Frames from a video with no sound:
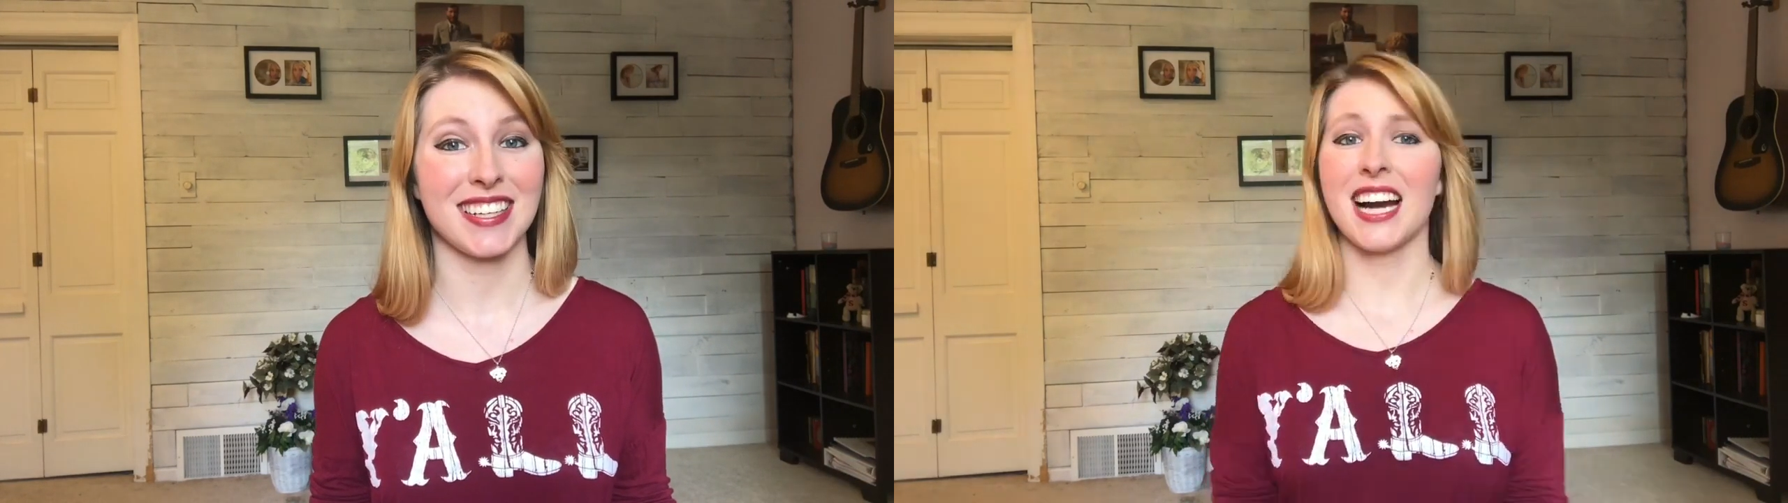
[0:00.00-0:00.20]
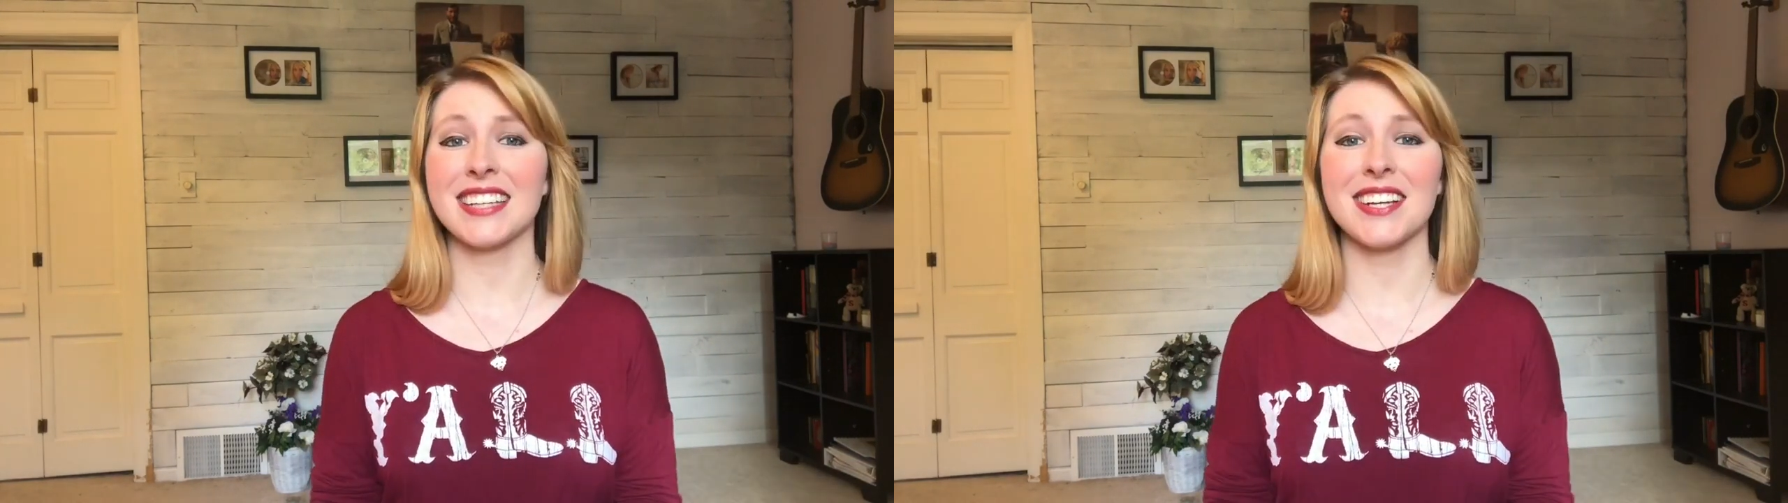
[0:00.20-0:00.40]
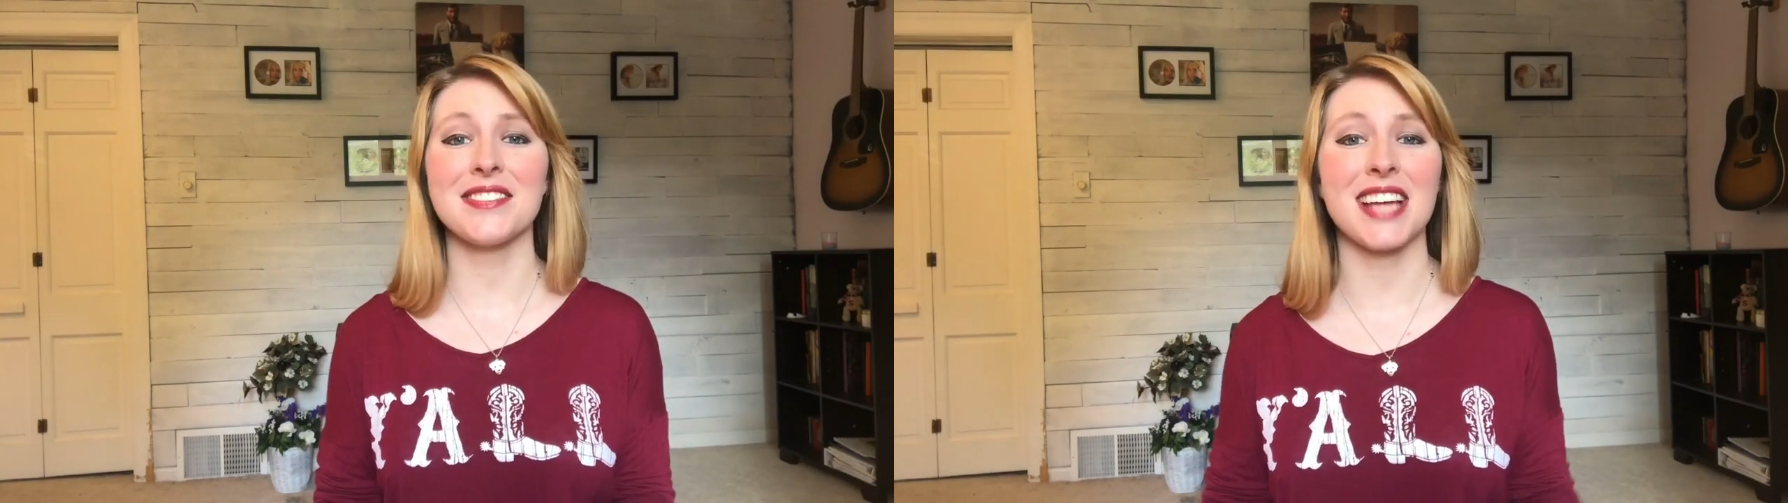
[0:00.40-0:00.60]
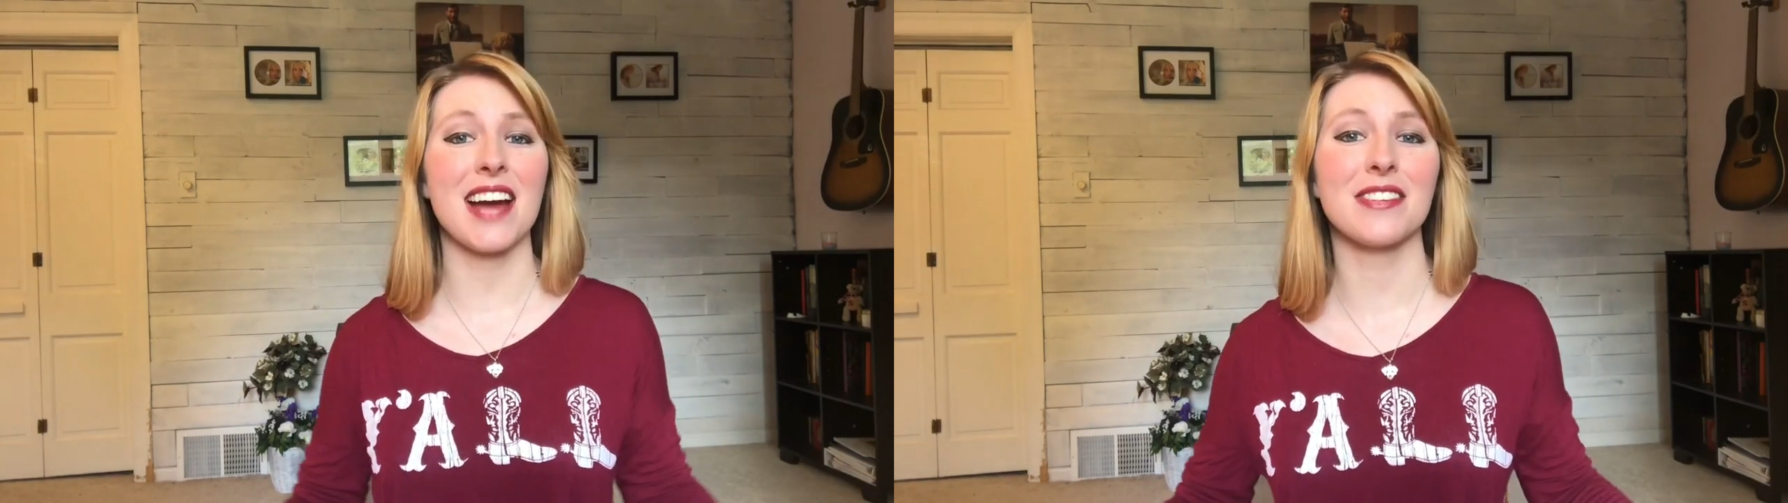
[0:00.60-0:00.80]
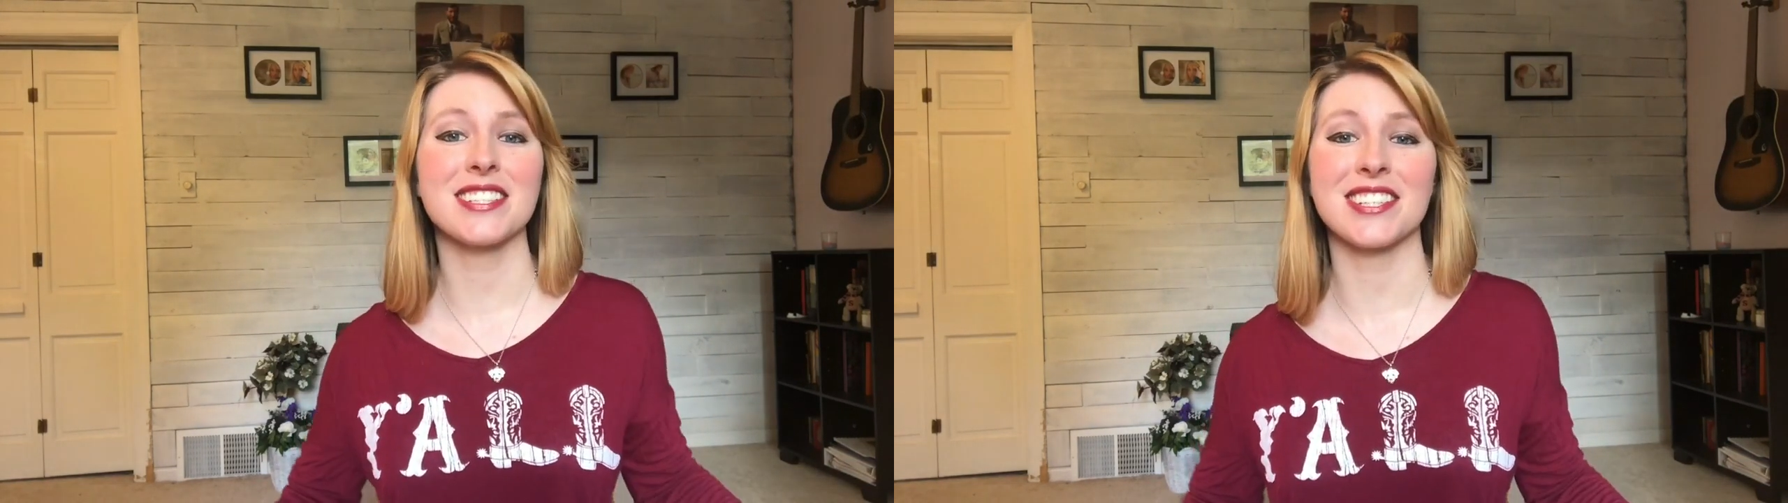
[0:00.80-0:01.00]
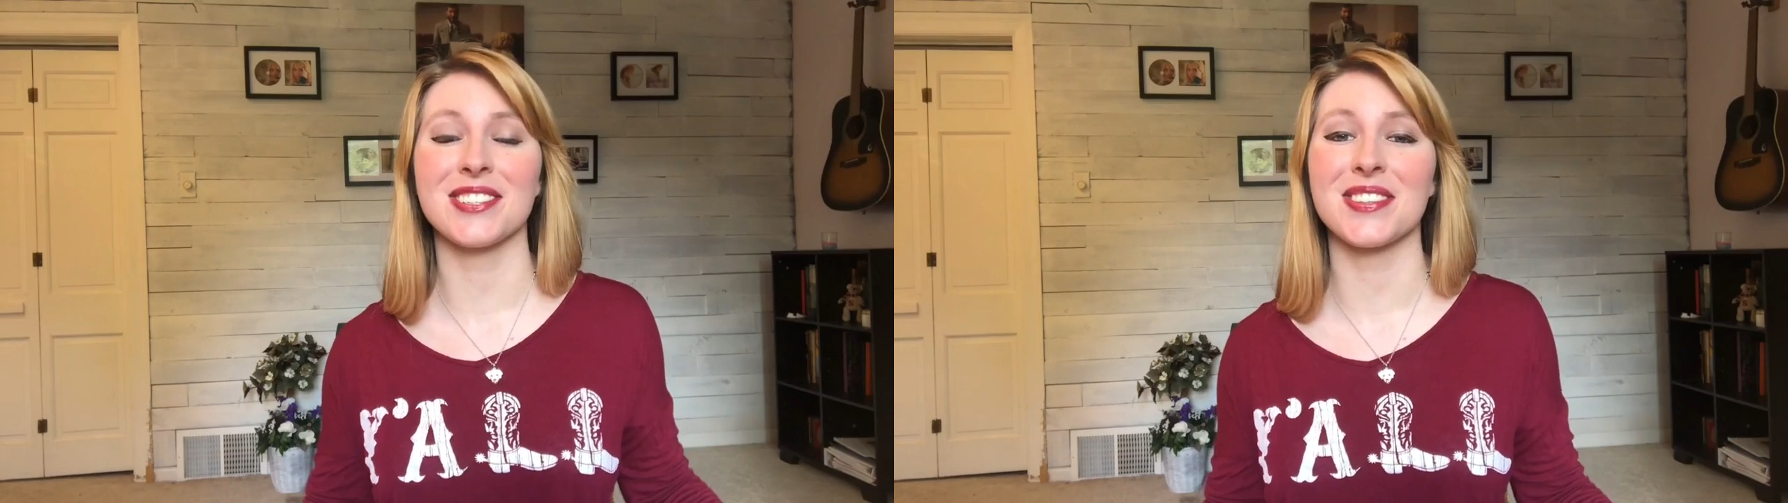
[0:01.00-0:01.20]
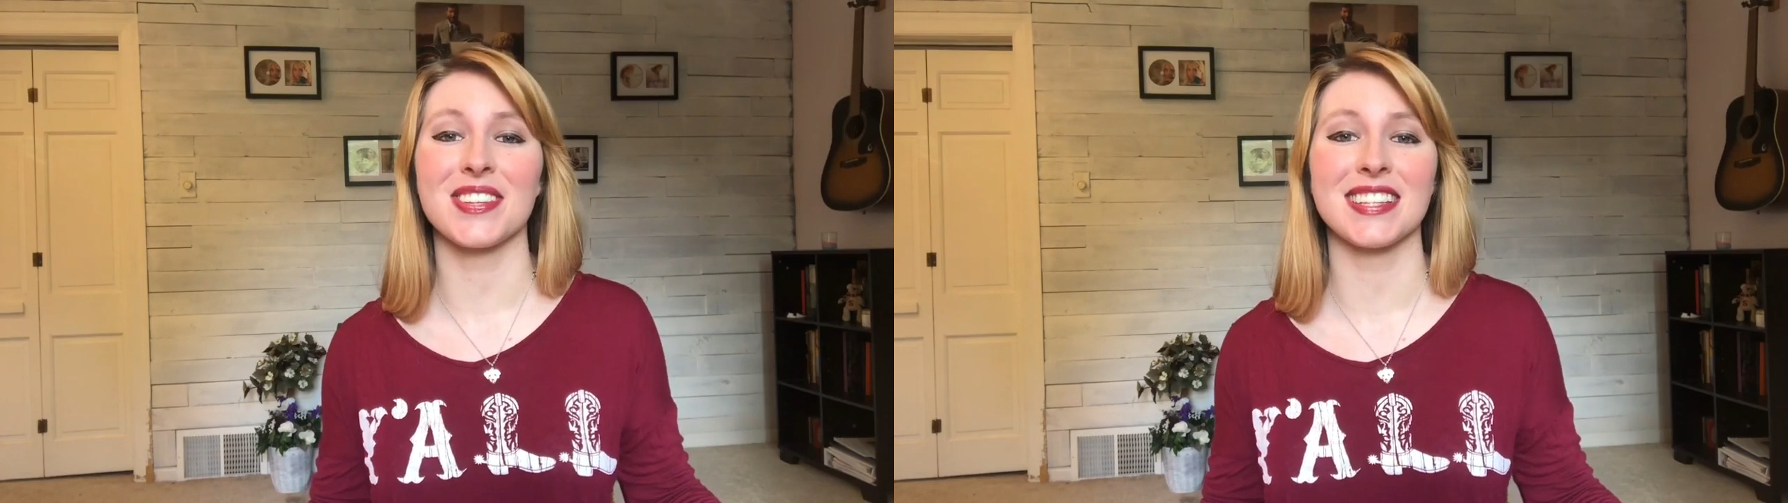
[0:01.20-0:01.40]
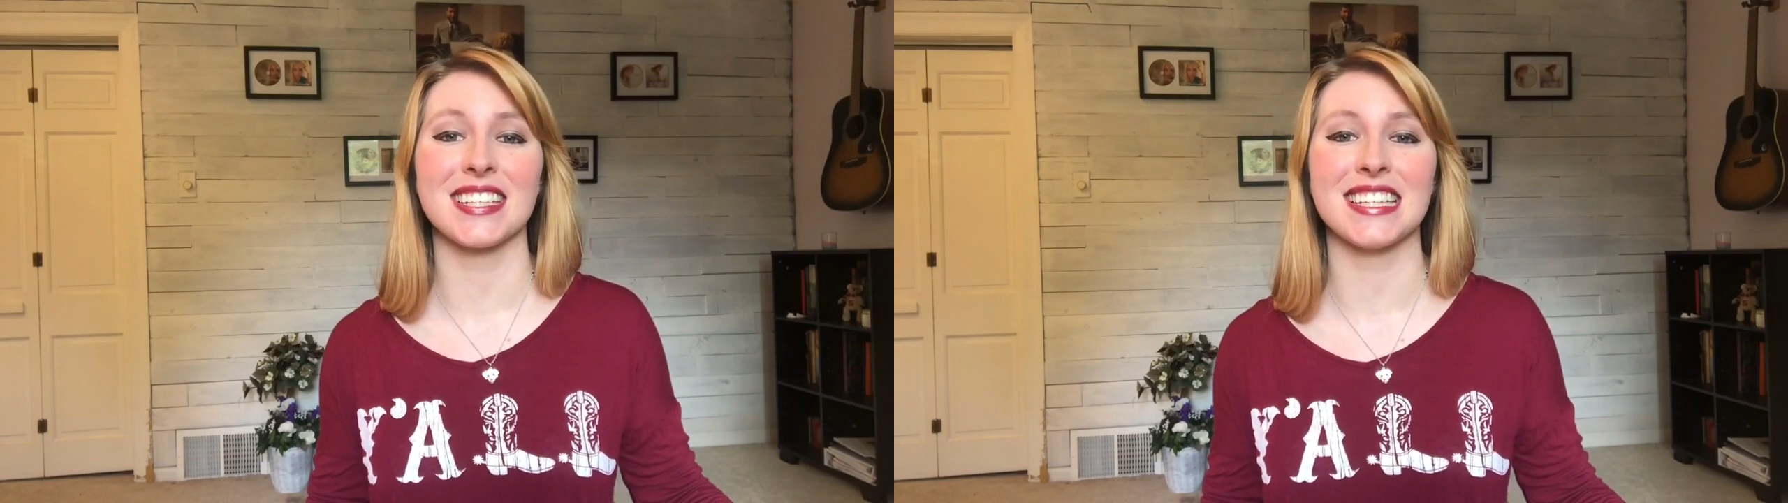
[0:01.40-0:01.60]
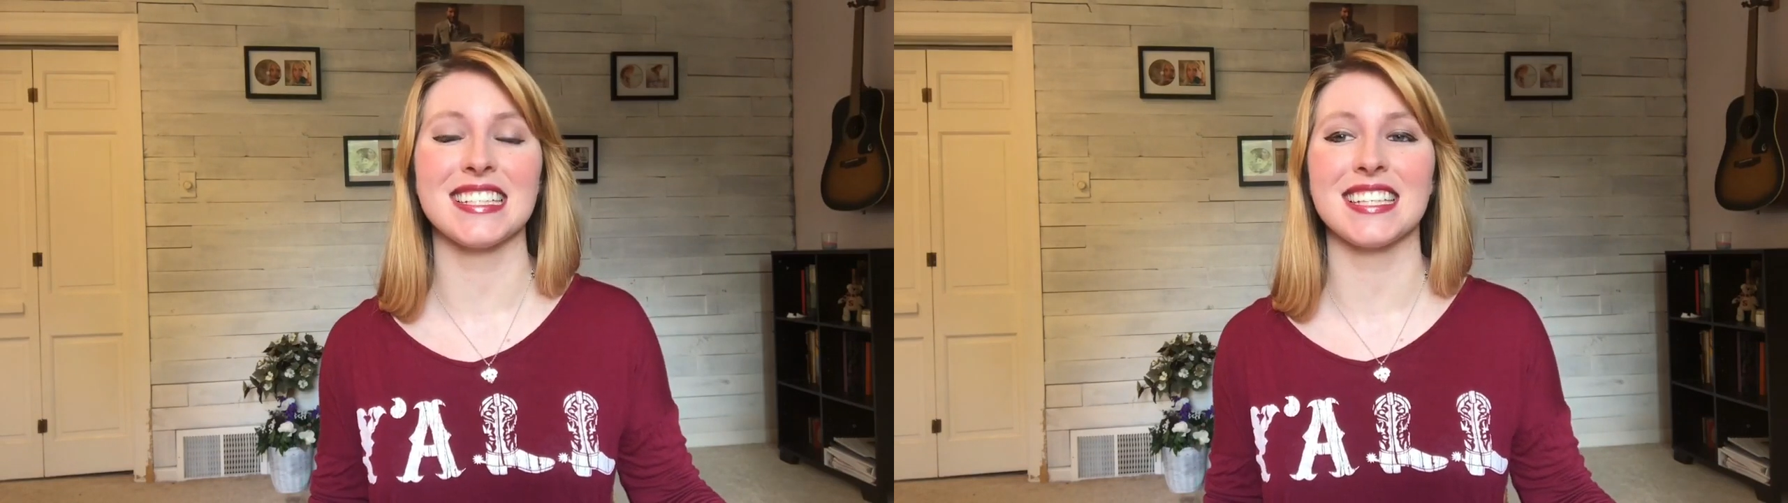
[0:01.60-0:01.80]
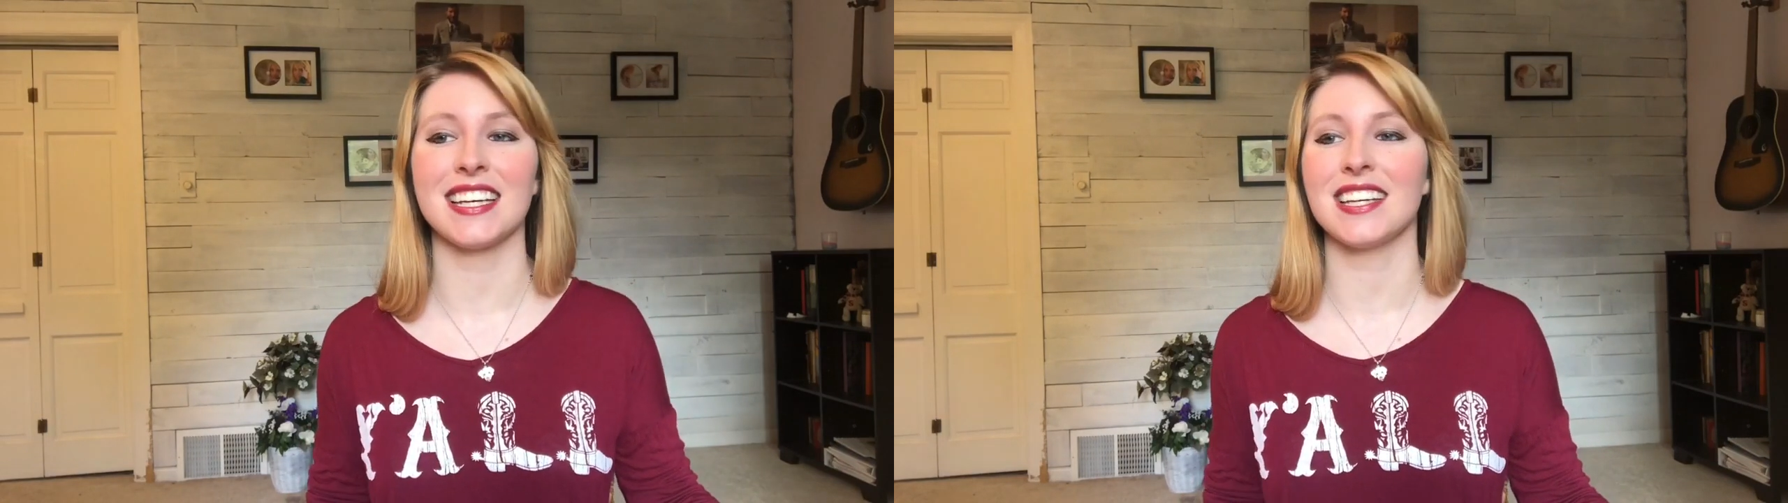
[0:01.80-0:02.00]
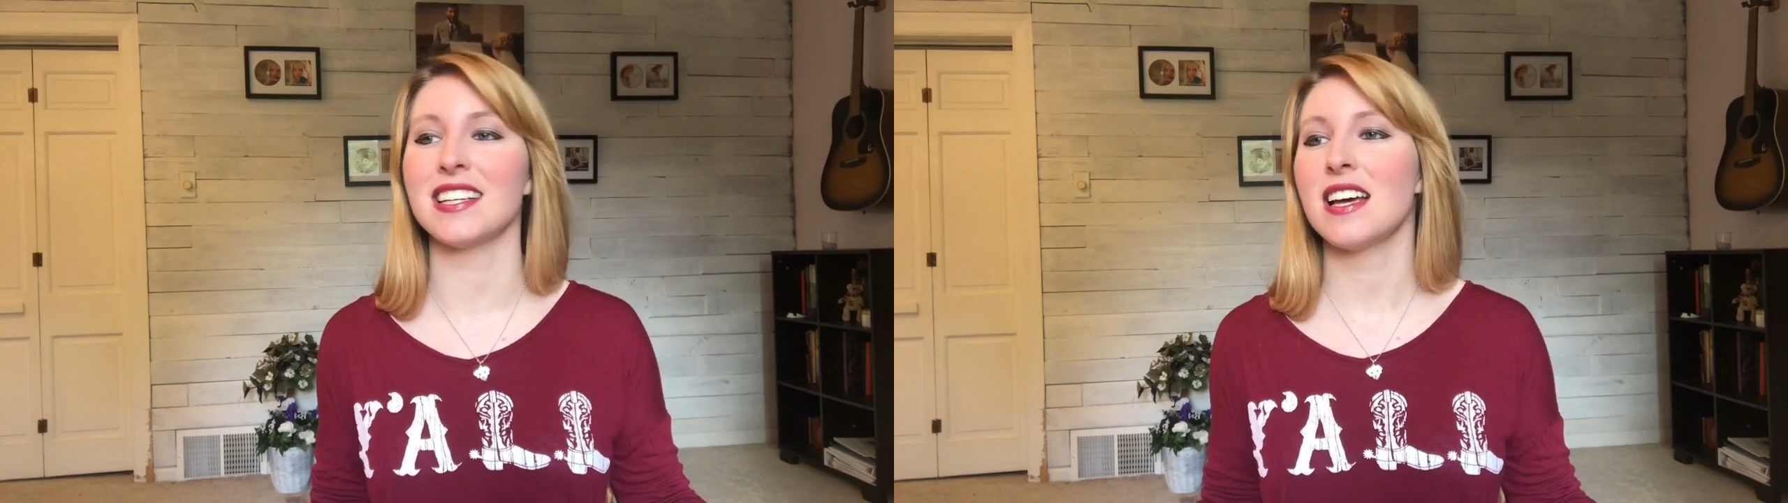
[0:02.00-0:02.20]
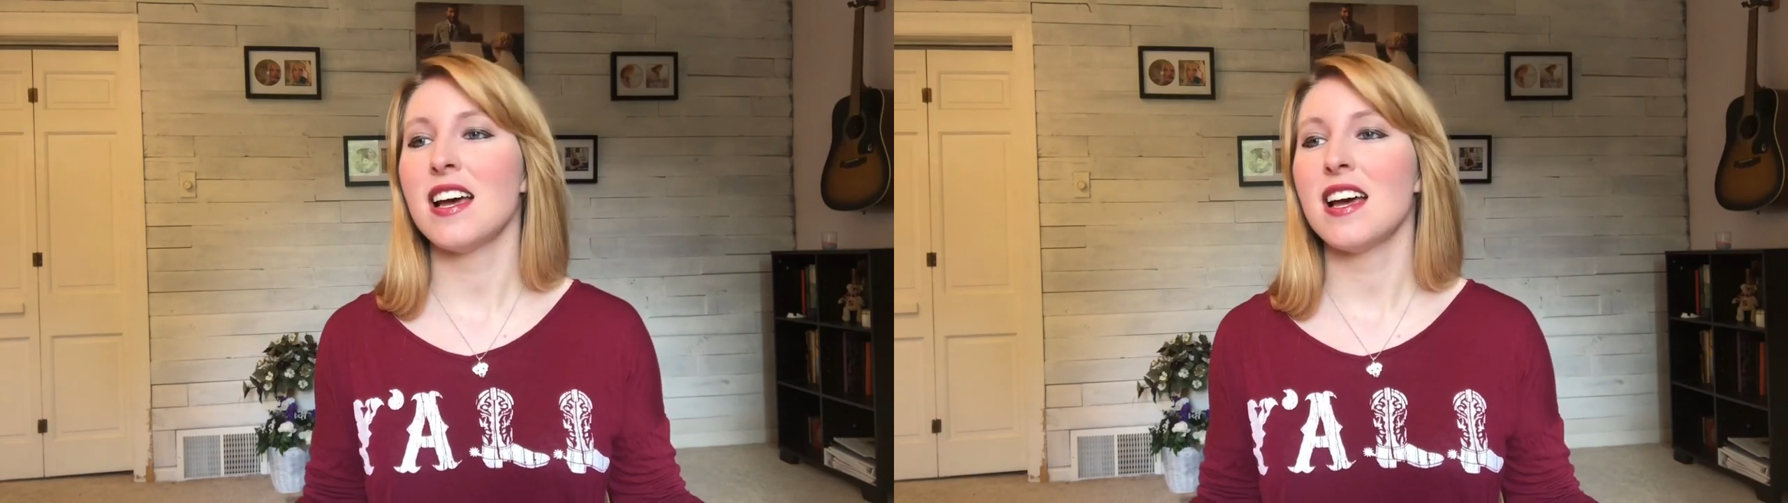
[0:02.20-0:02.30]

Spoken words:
I loved every single thing that he did.